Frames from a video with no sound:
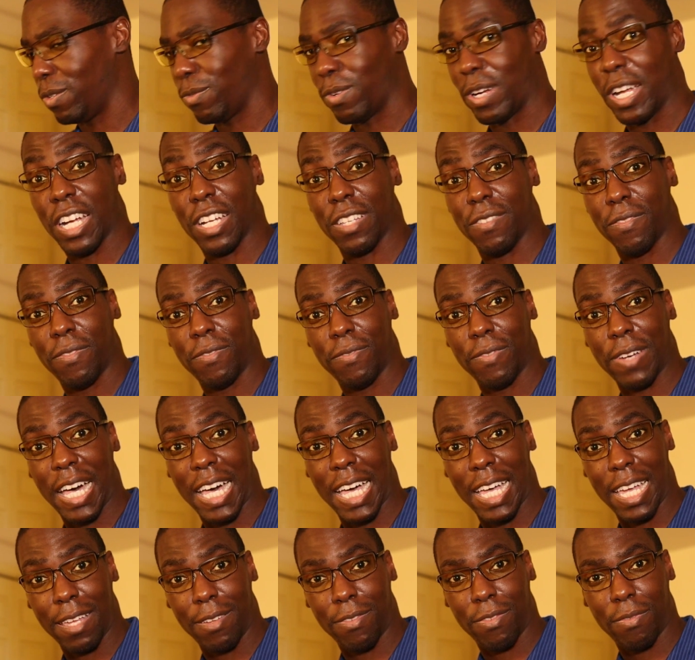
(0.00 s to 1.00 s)
around
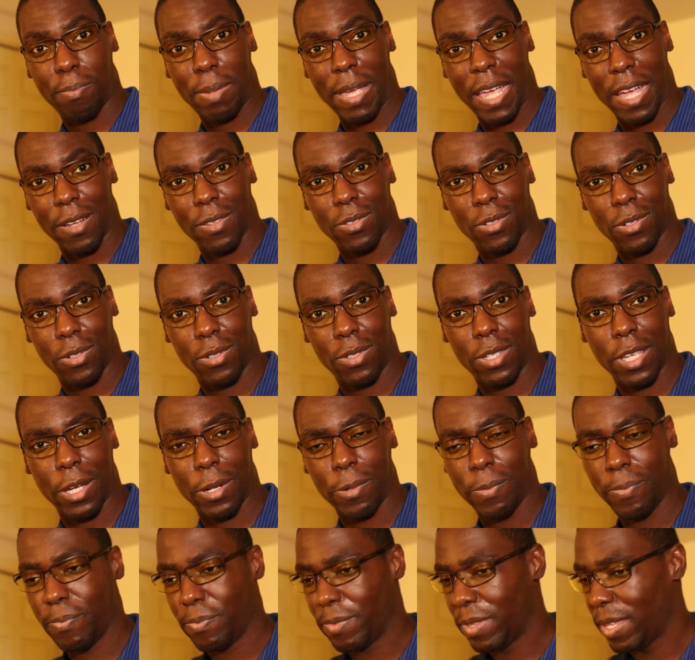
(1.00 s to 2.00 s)
5 pounds or so,
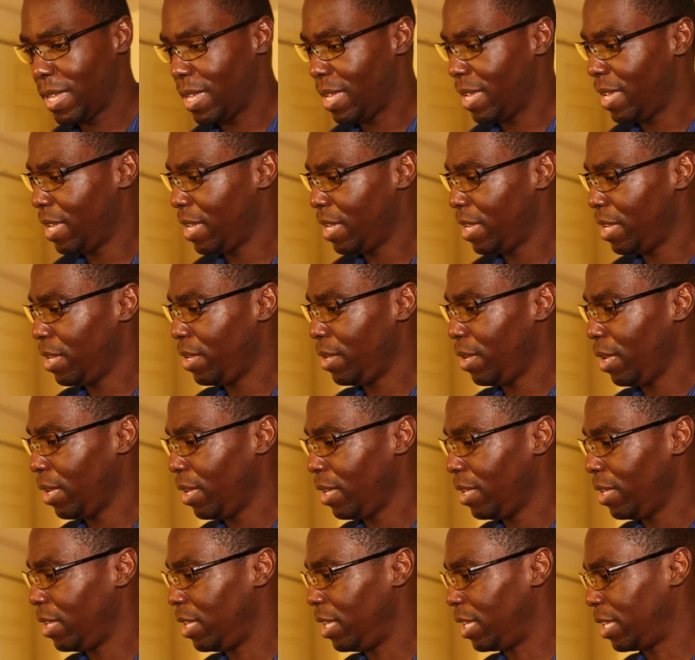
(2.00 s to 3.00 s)

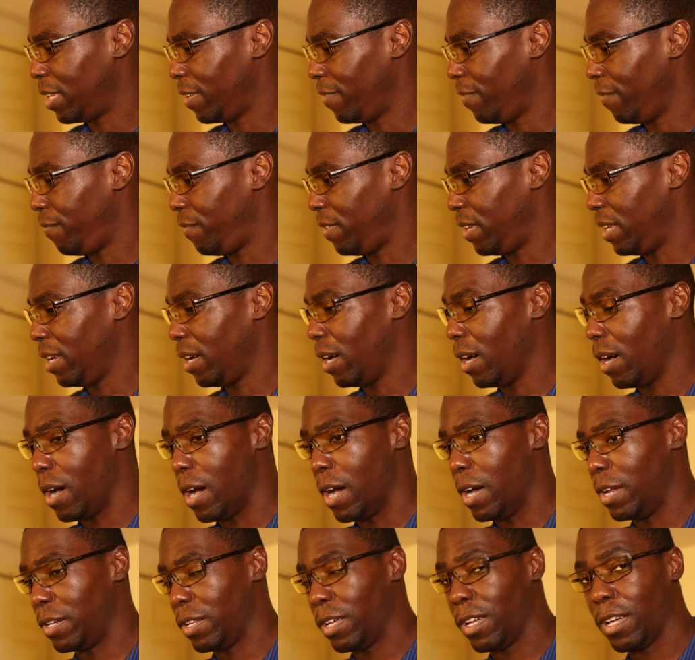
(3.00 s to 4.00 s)
it can fit
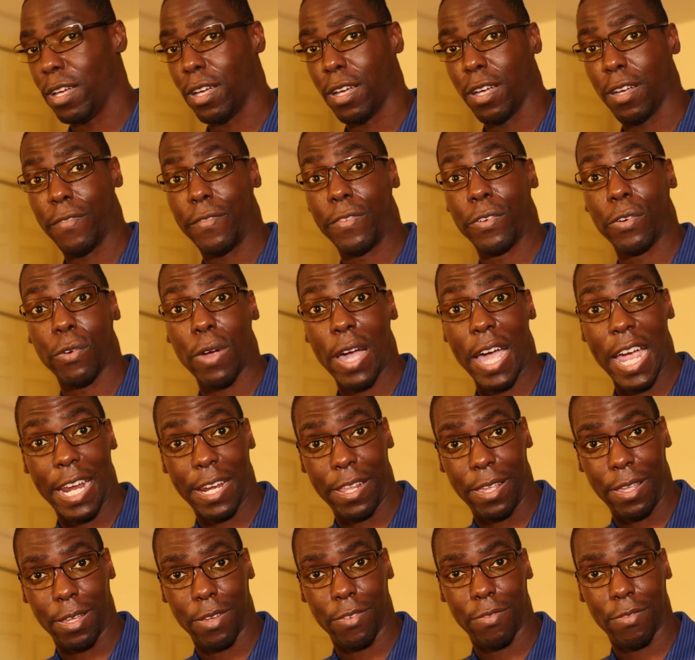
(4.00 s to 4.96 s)
on a variety